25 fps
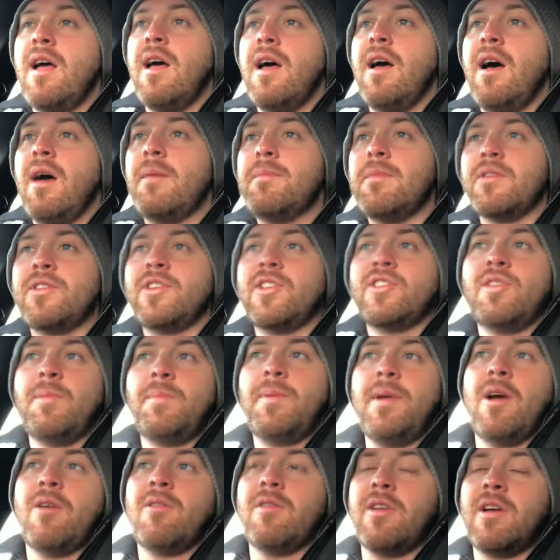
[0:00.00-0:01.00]
I'm not just a
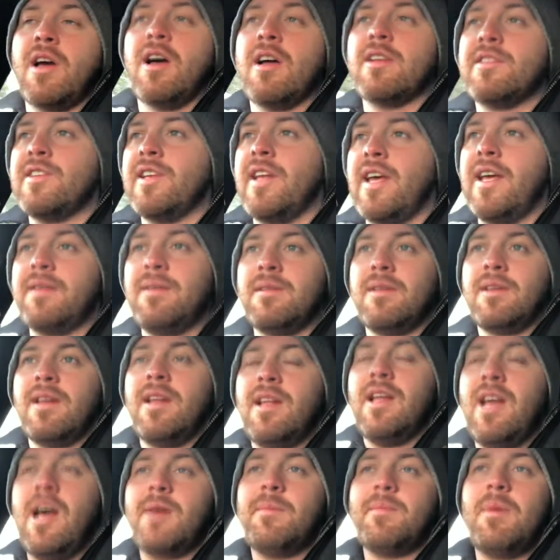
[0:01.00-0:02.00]
PR in a car today.
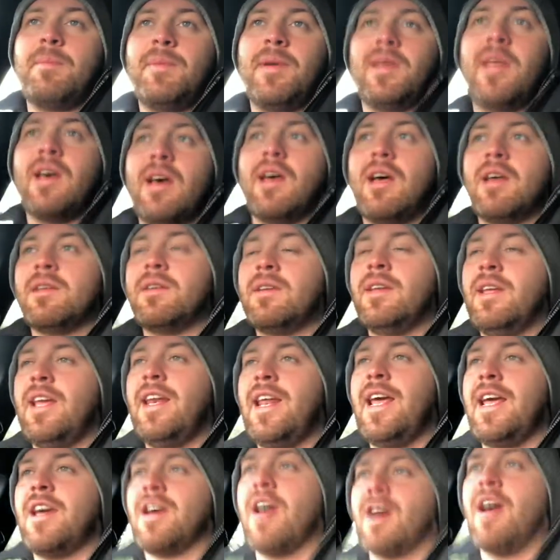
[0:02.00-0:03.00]
I'm a PR in
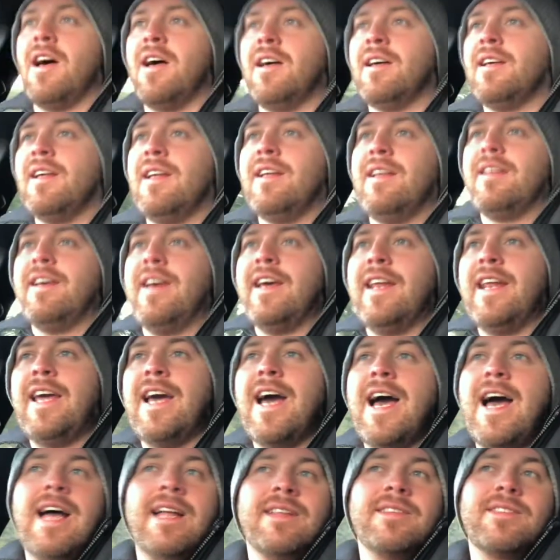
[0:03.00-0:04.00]
a car in a
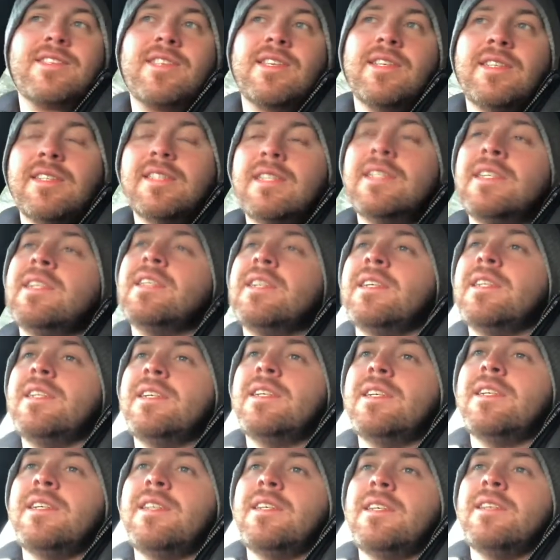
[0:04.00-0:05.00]
hat.
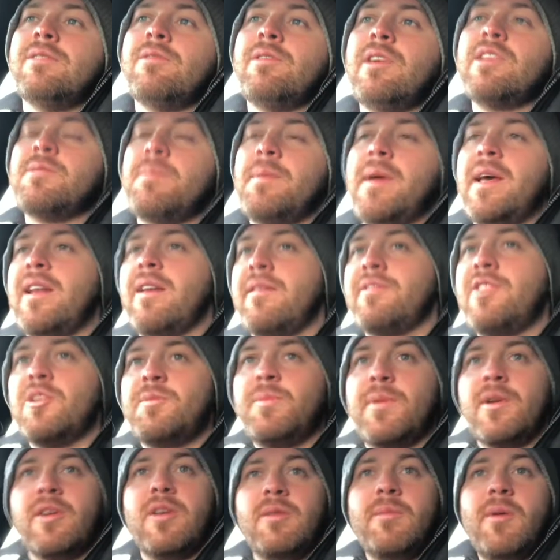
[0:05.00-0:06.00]
Reason being, I've just
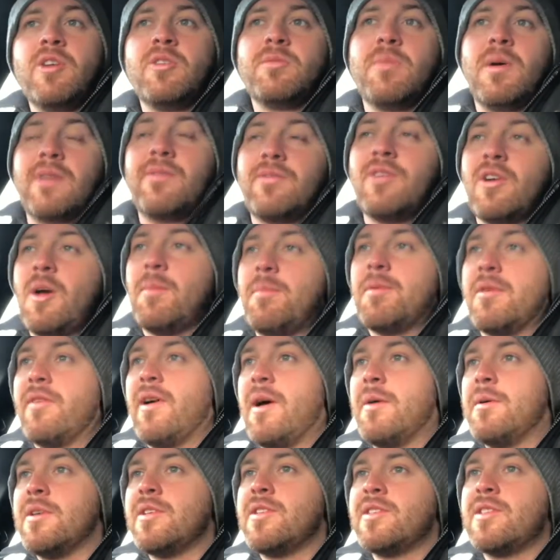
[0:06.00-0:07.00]
been on a motorbike for a couple of
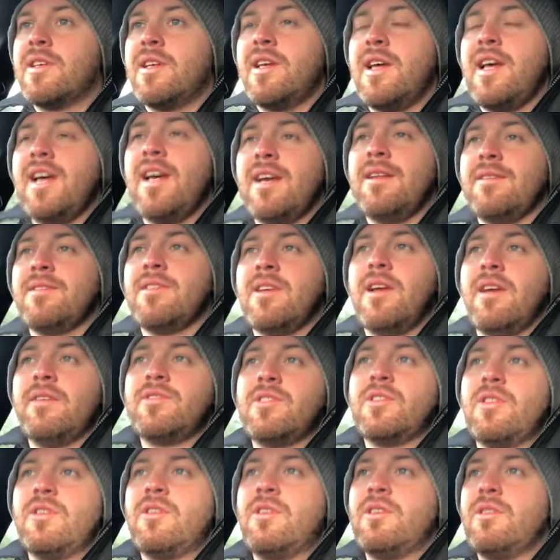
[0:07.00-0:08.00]
hours and I have
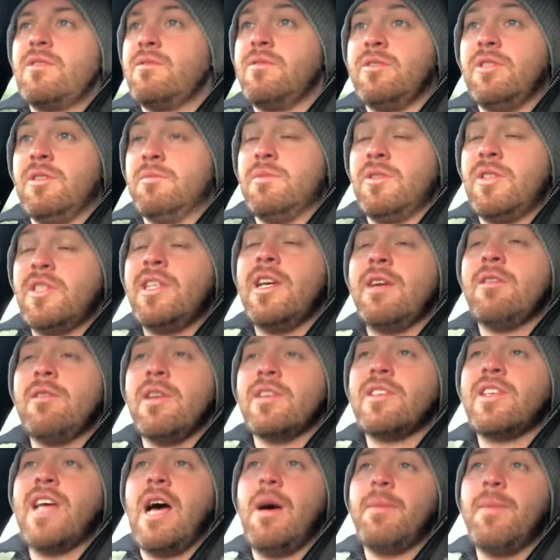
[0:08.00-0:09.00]
some
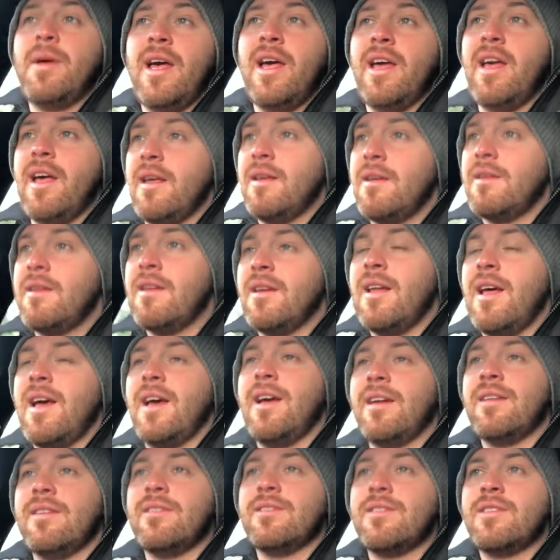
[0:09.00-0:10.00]
serious helmet hair,
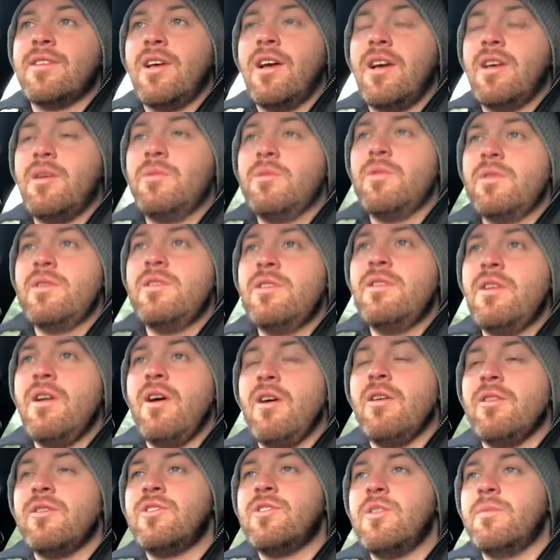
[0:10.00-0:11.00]
and I would
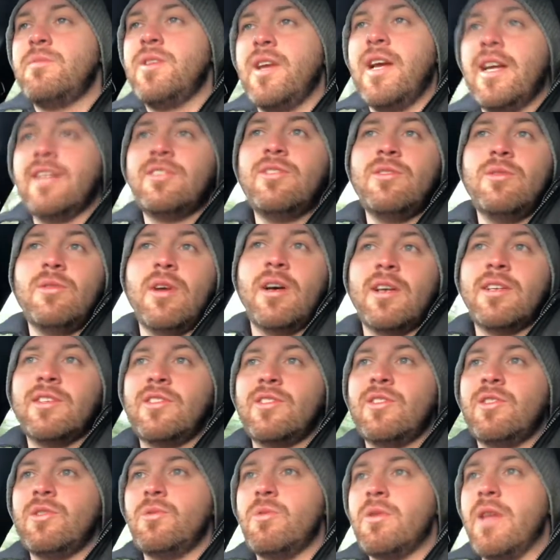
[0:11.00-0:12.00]
not subject you guys
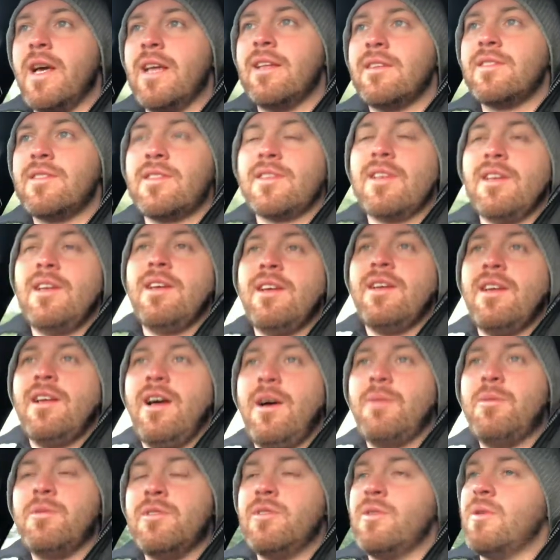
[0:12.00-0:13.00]
to that. I
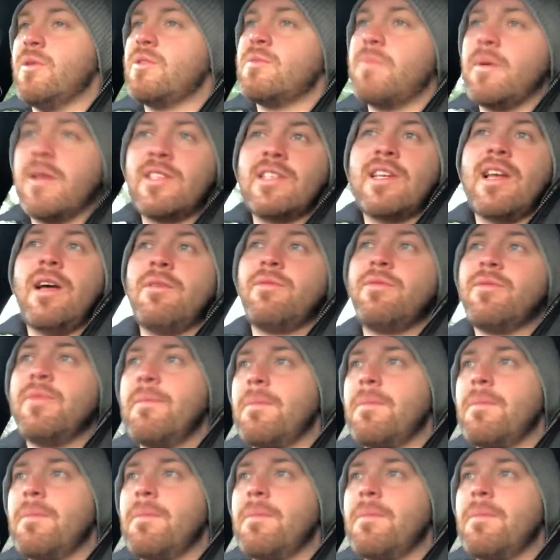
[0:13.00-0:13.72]
wouldn't do it to myself.